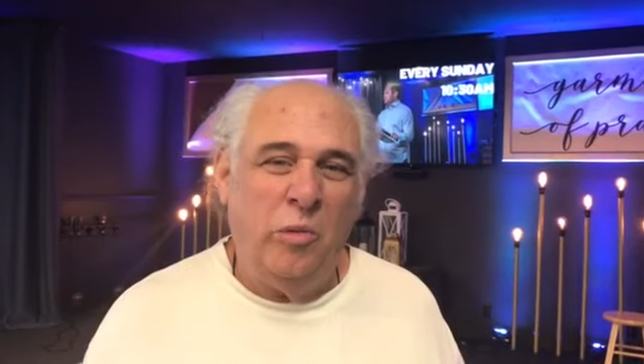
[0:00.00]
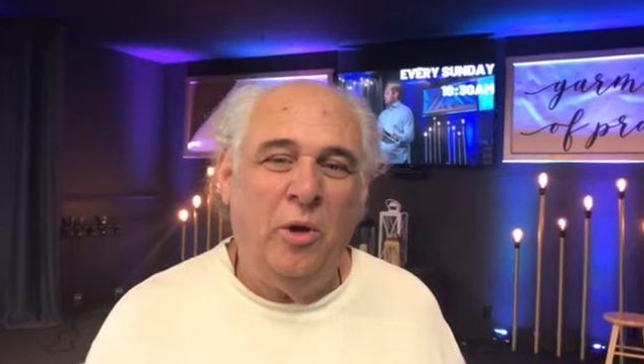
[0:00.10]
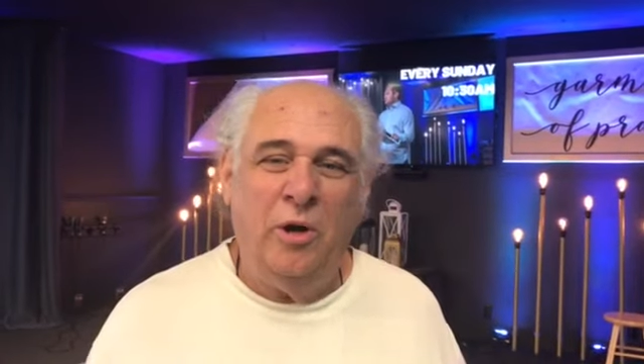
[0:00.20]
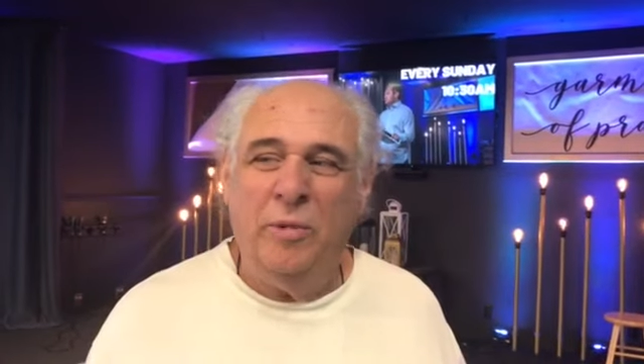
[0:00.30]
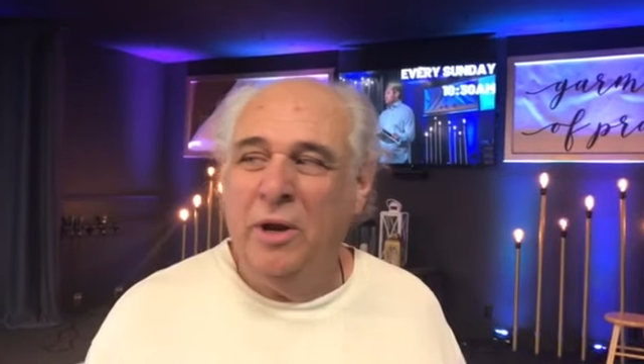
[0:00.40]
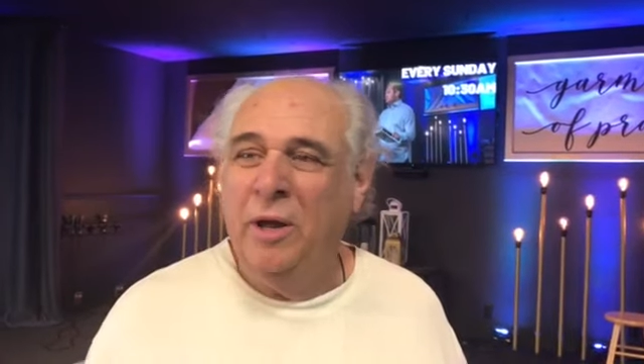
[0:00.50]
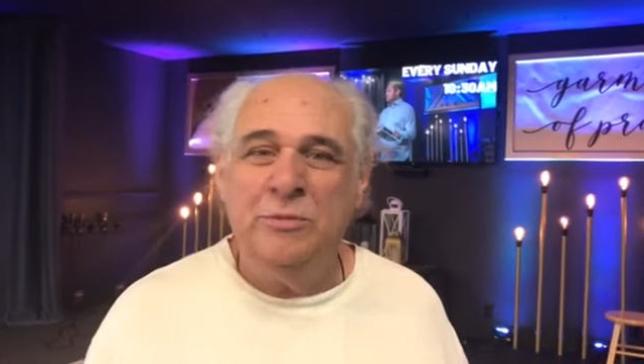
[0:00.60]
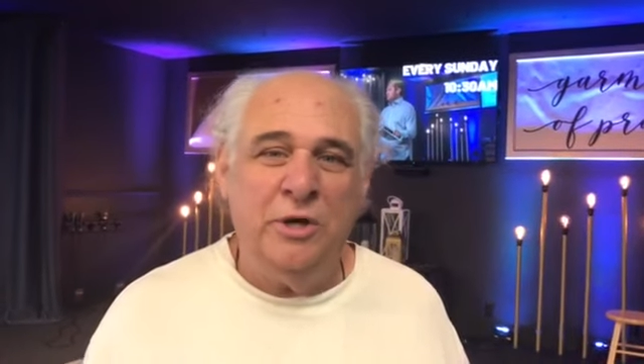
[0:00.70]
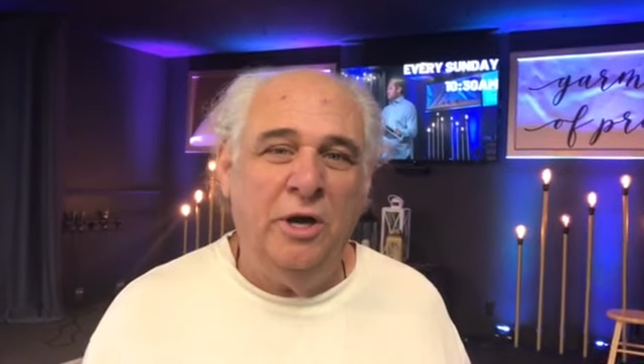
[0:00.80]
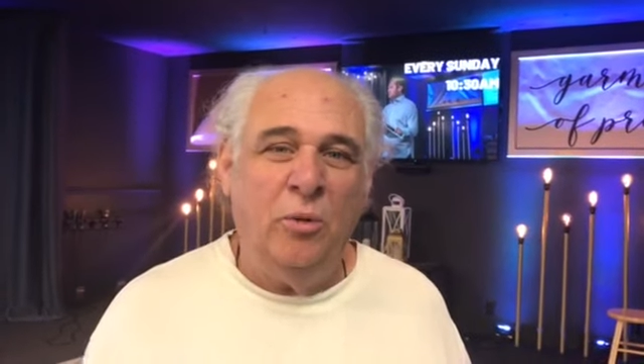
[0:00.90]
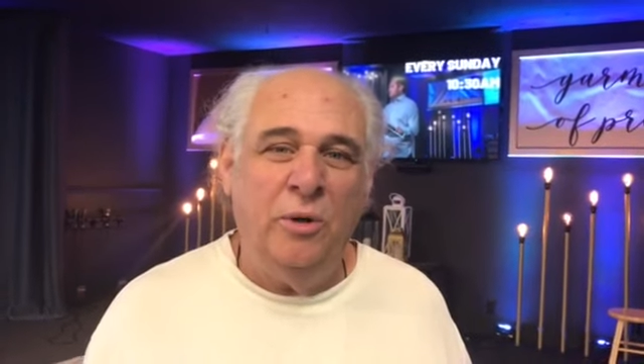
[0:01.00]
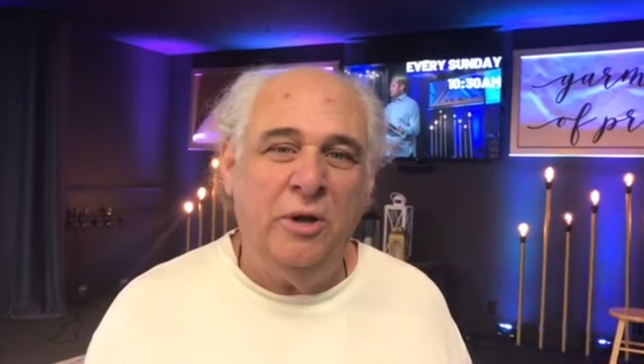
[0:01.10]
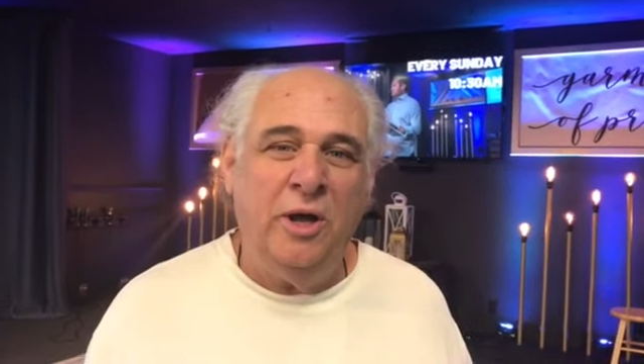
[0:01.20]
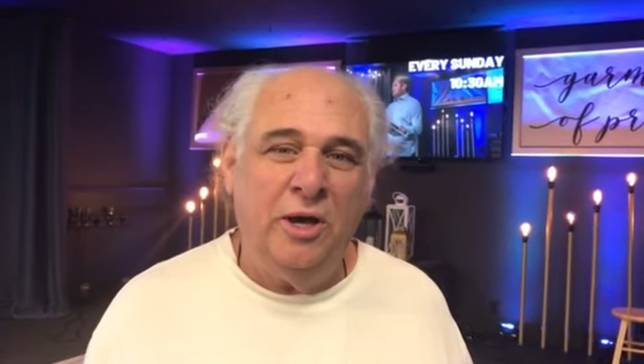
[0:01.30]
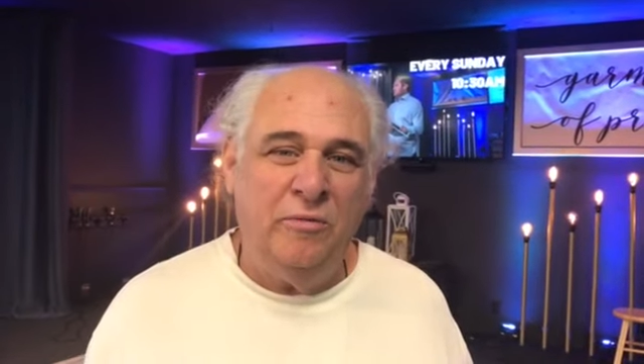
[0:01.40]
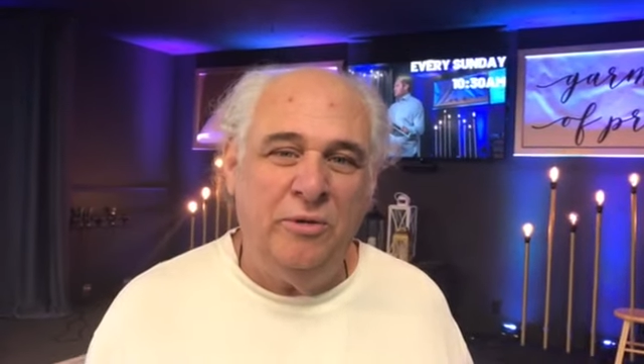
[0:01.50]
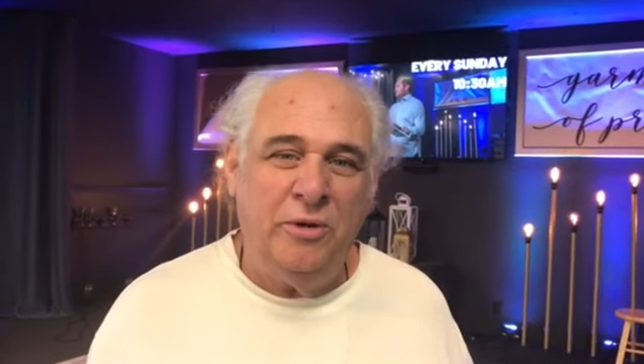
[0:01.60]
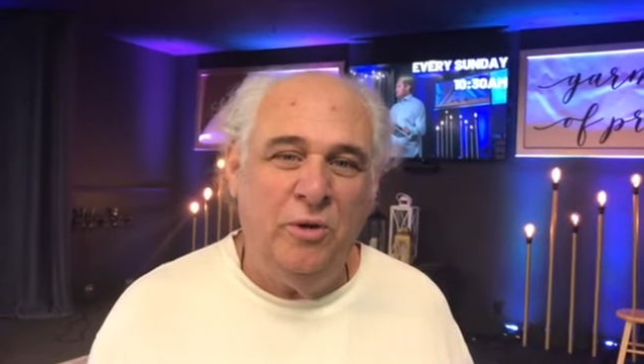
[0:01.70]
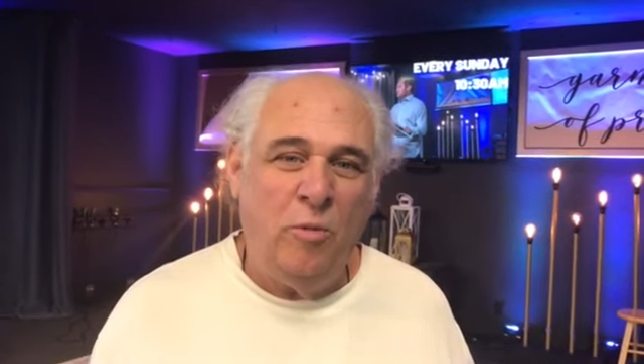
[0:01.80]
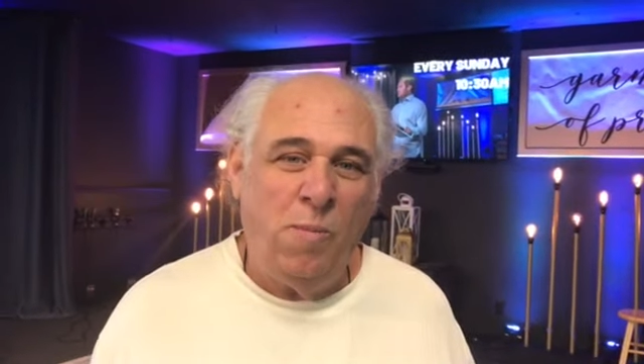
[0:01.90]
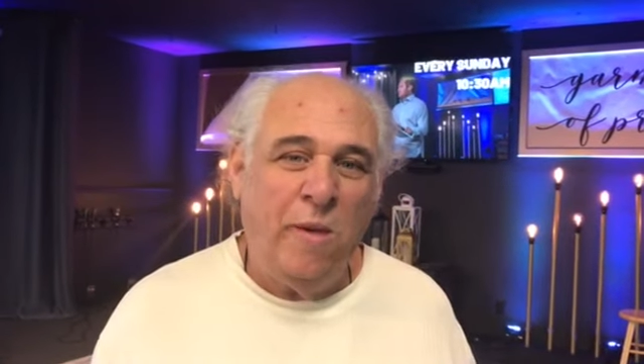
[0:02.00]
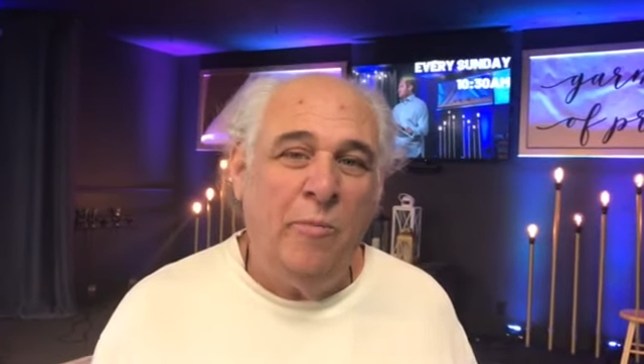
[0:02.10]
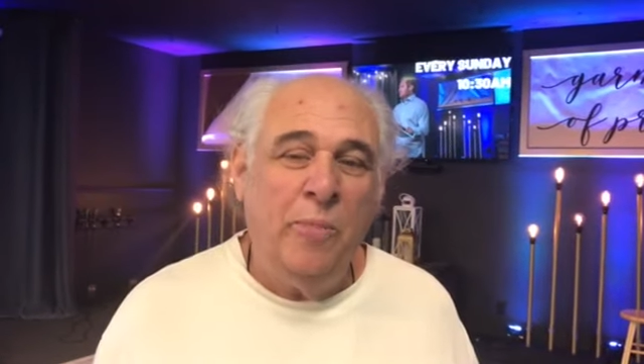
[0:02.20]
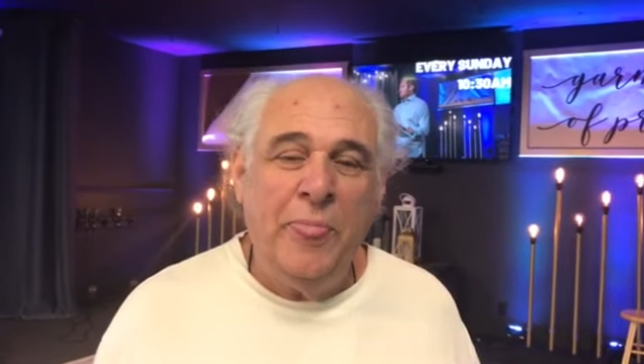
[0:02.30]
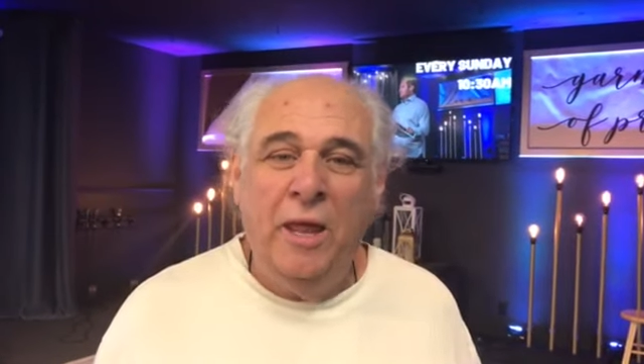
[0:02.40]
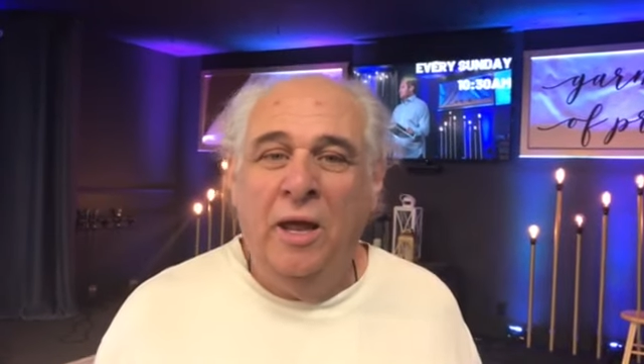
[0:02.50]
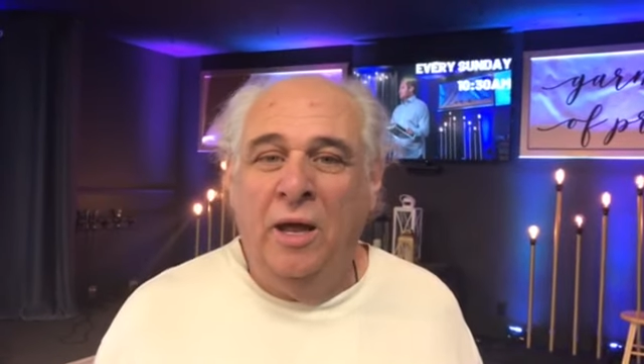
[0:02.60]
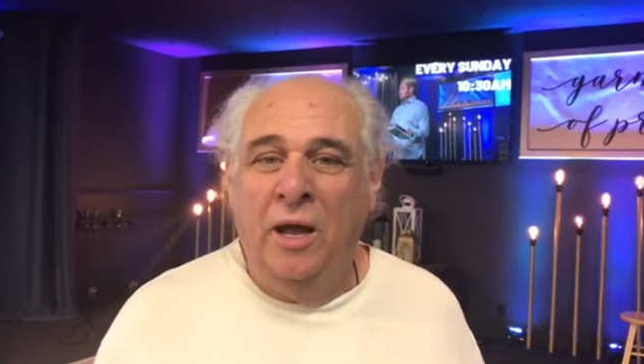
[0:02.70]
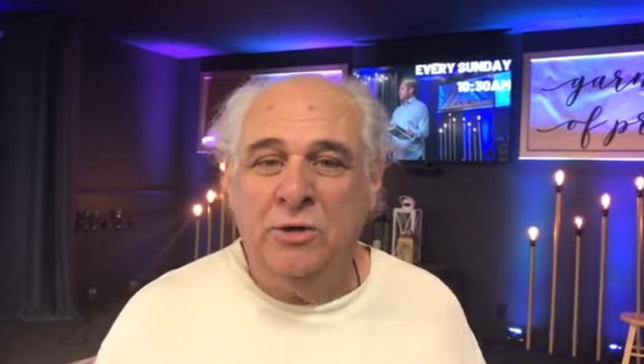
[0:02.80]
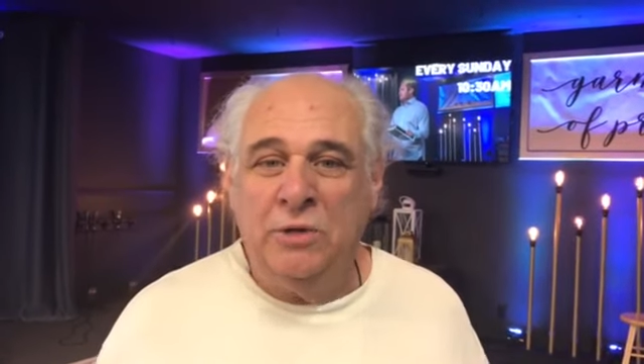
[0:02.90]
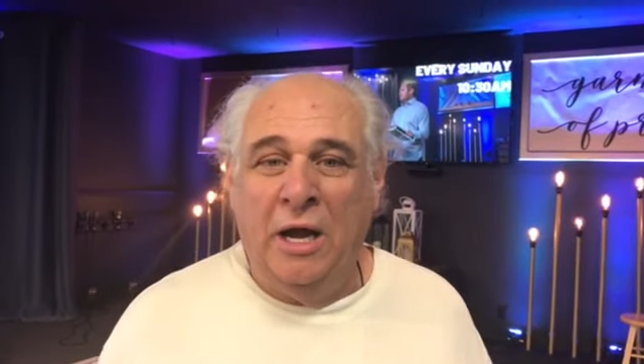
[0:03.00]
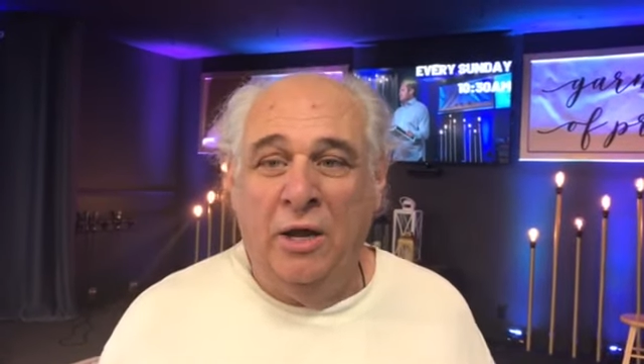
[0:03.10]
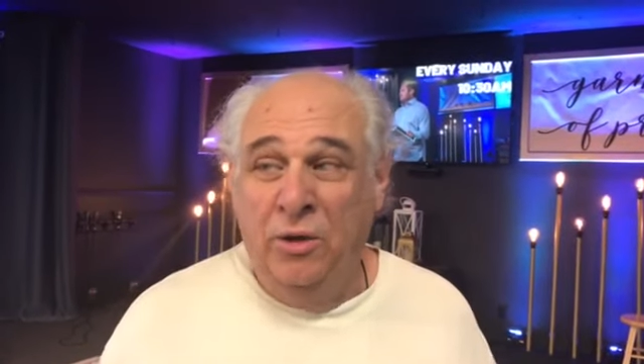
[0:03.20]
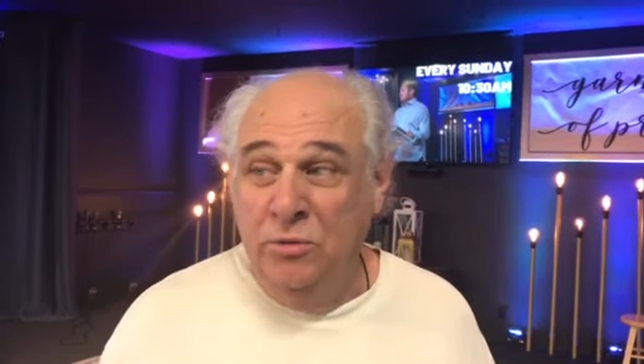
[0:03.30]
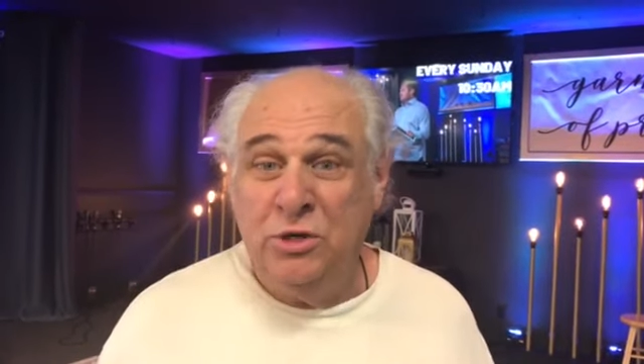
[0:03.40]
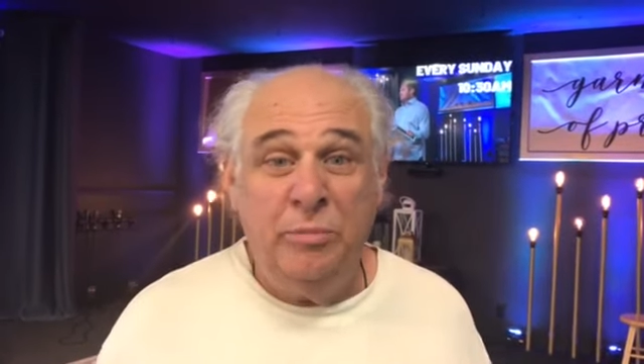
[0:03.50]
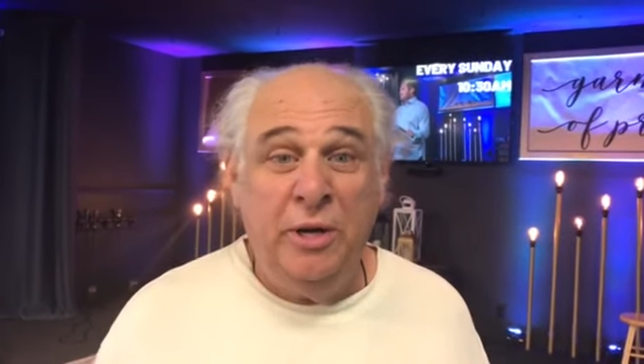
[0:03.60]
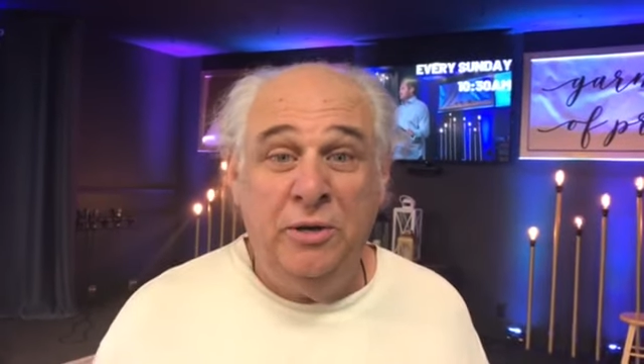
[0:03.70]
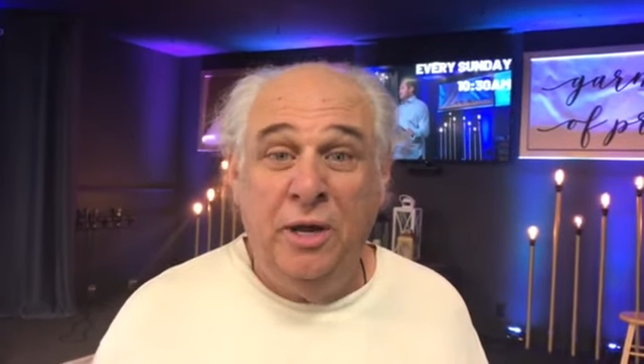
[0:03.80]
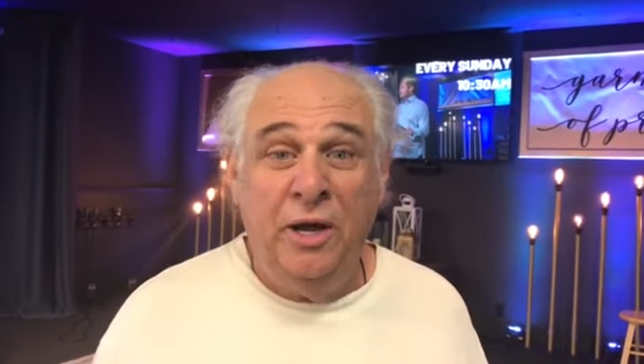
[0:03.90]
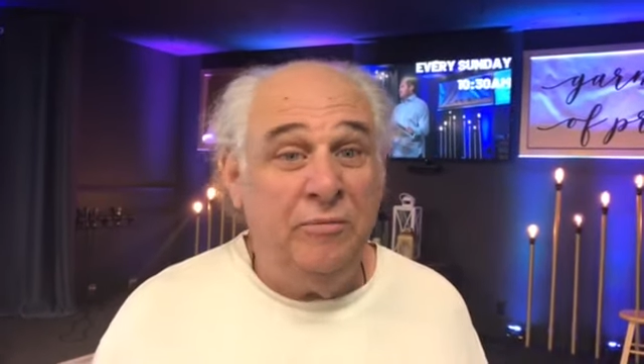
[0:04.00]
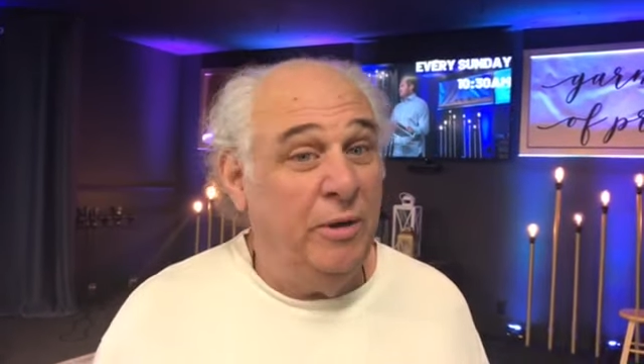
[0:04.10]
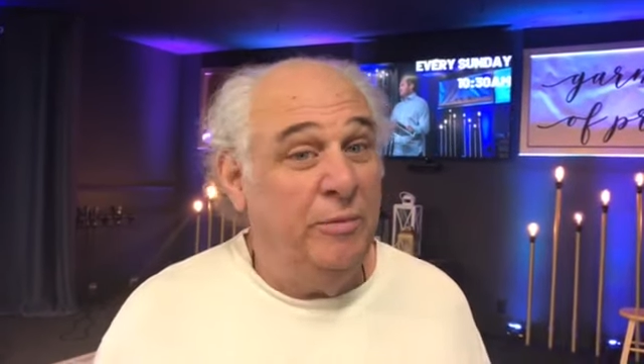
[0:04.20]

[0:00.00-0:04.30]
My my name's Elwin Calvert. I, I, used to be deaf.